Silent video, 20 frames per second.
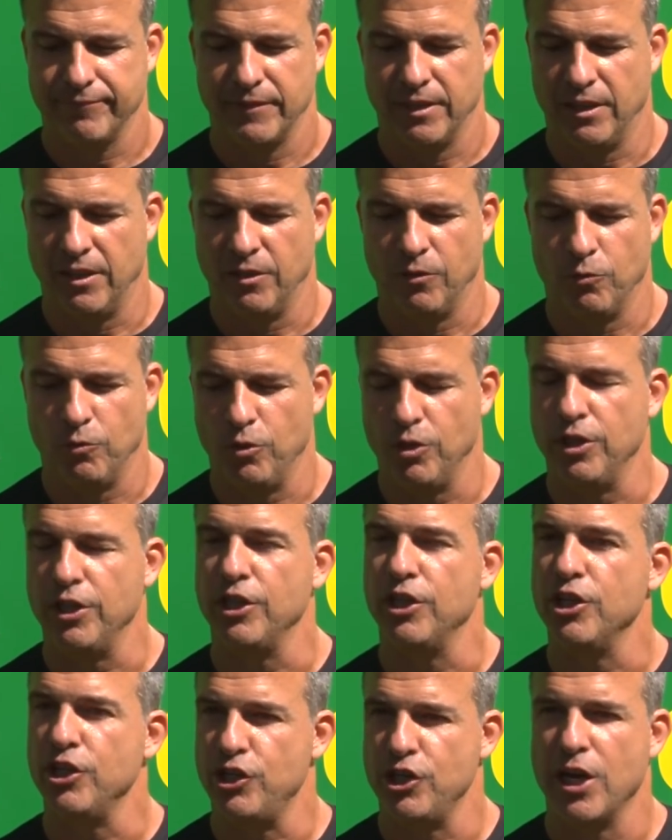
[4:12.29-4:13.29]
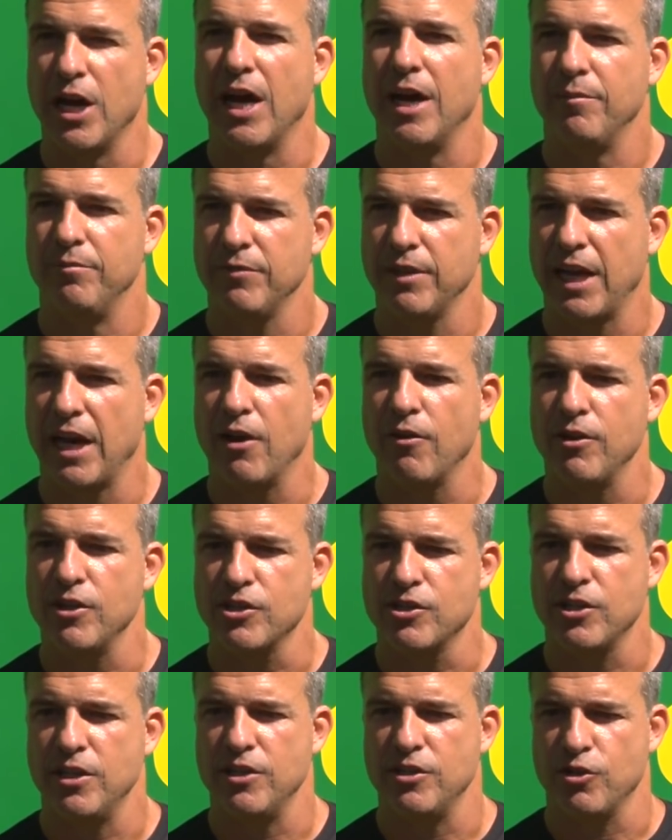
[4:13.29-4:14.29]
a really good job. Gary
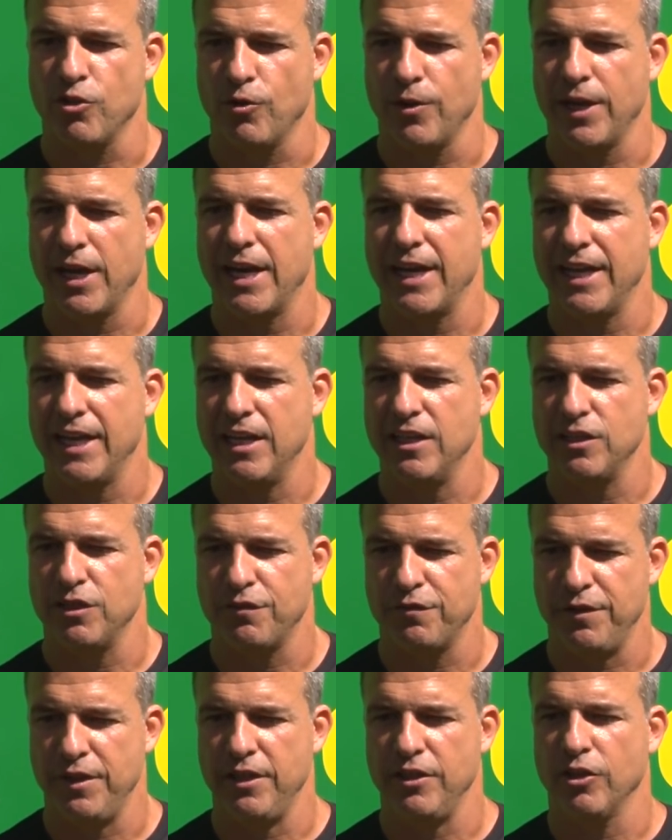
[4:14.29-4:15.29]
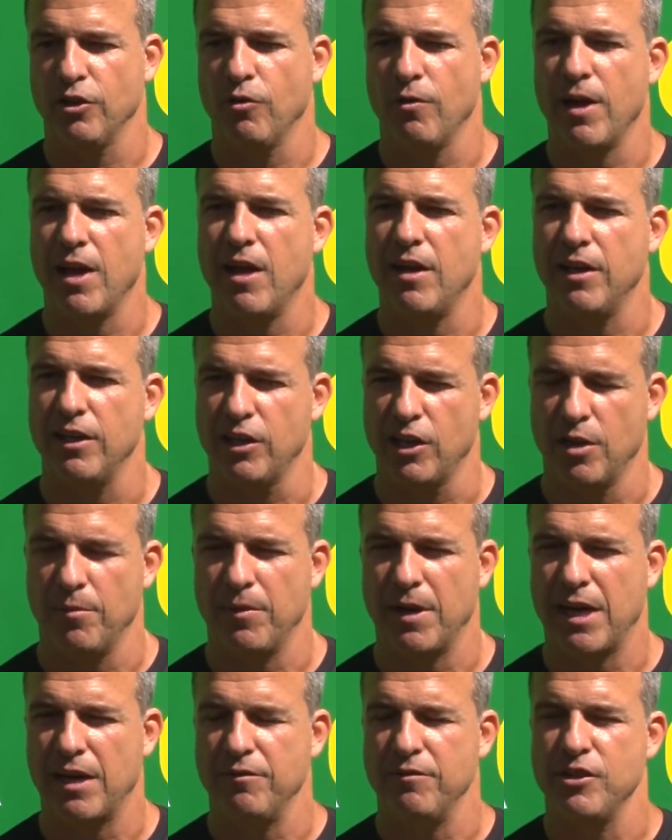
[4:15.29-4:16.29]
is learning how to get his feet in the ground and
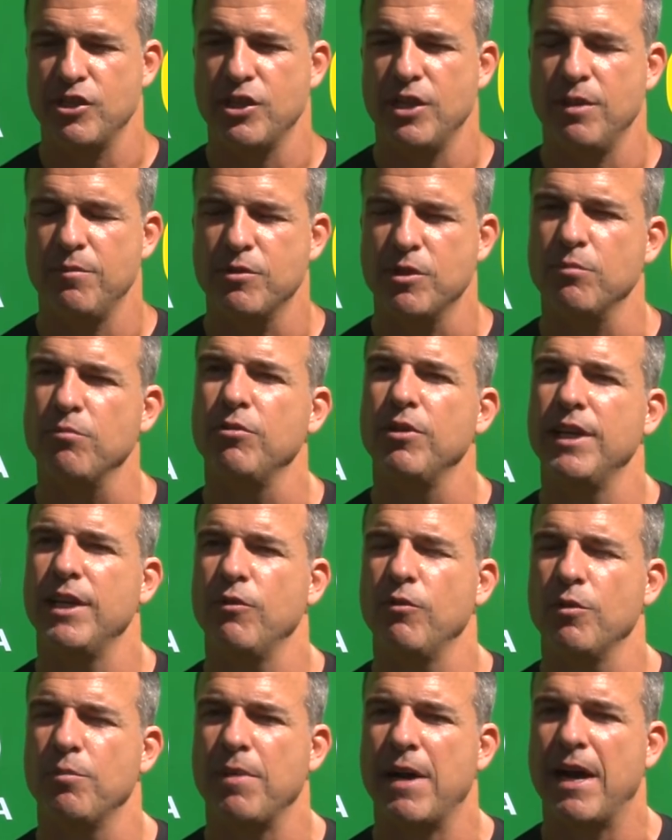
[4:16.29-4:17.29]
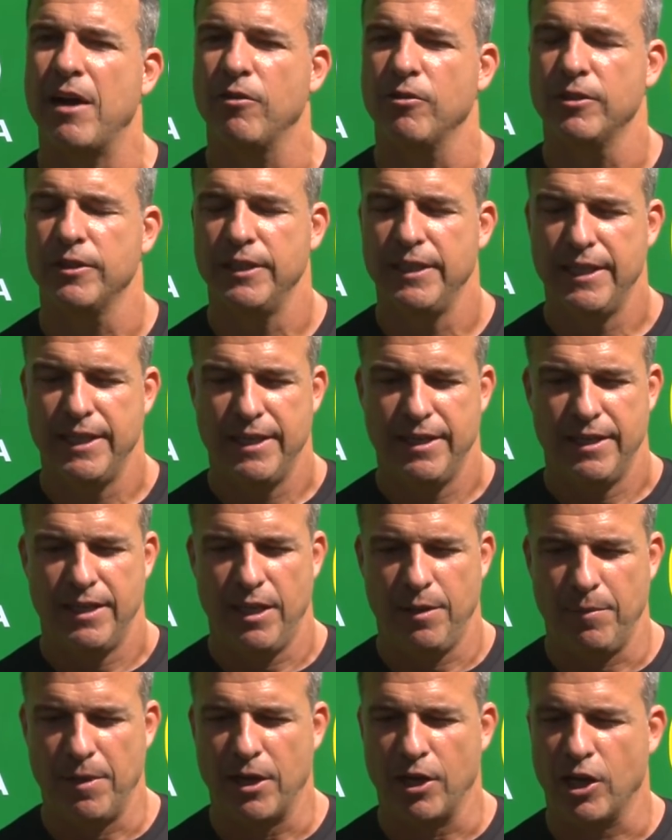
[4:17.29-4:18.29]
coming out of his hips and playing with power.
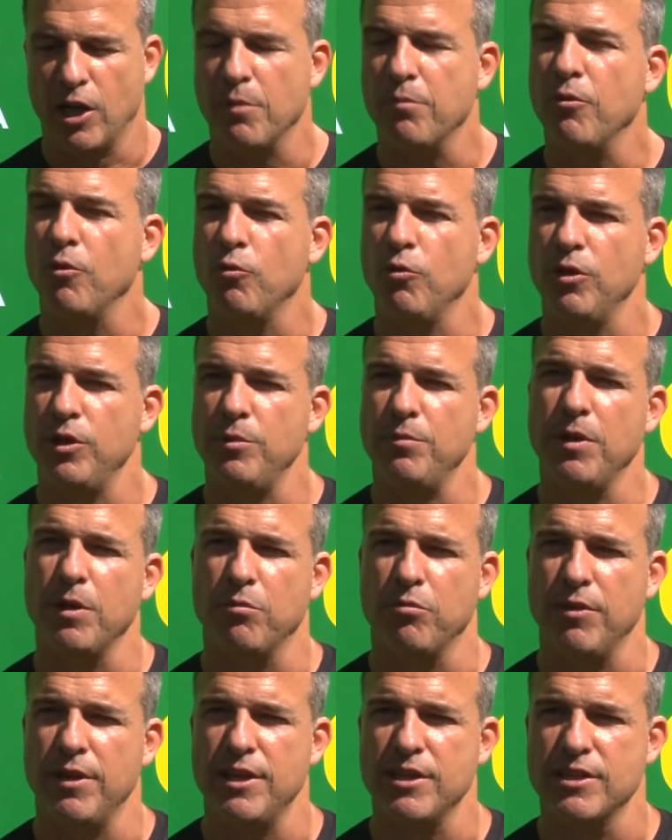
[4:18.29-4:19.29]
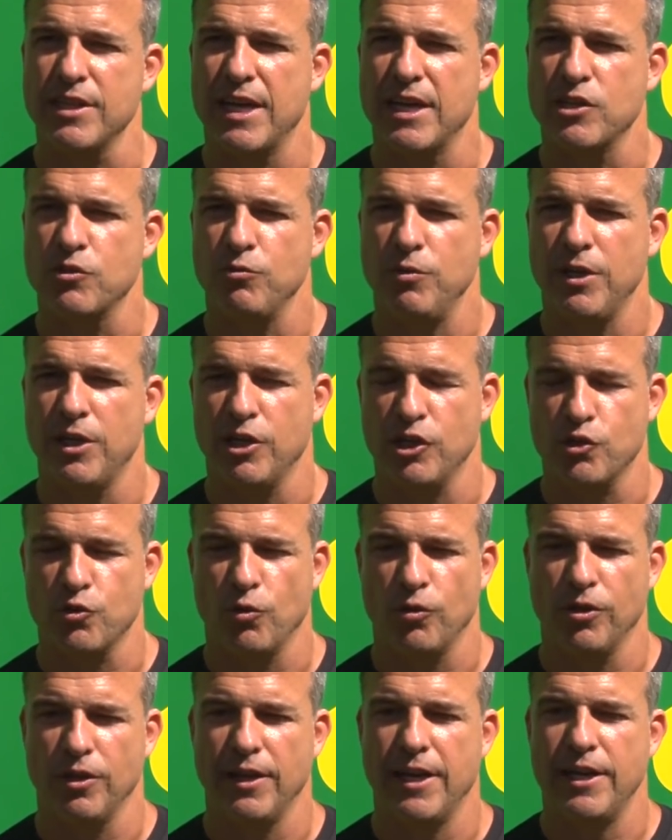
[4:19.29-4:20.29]
He made a couple really big plays last week,
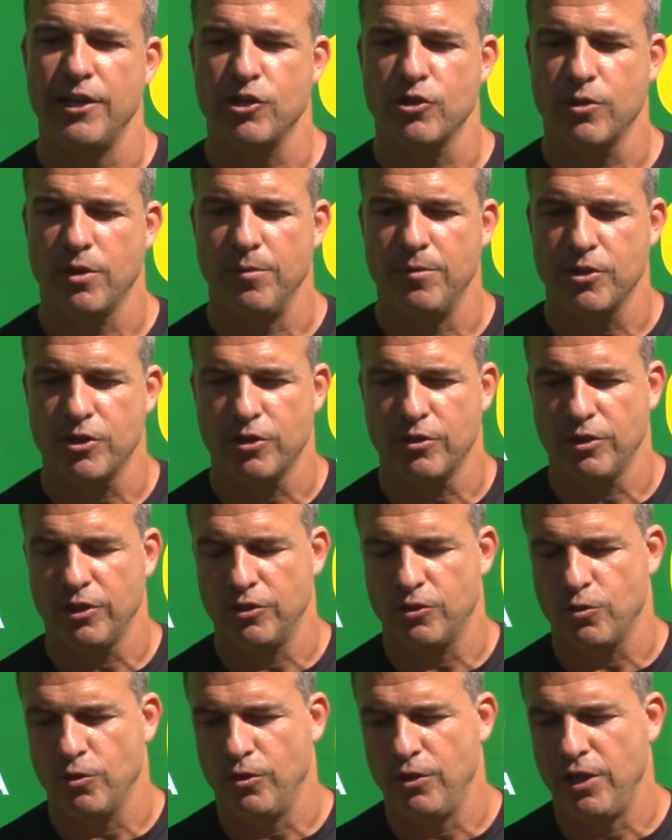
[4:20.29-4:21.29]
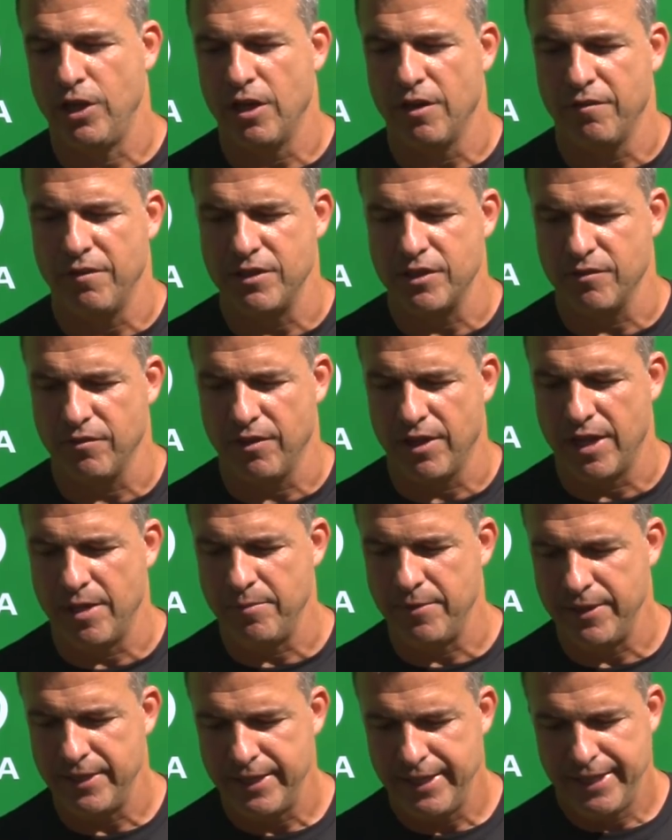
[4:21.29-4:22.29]
controlled the line of scrimmage, controlled the offensive
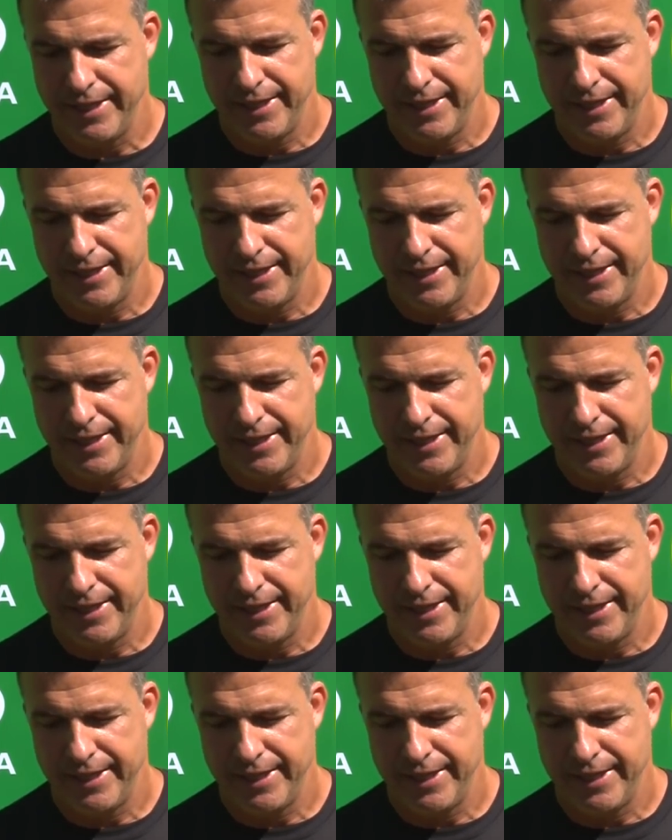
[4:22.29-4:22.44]
lineman.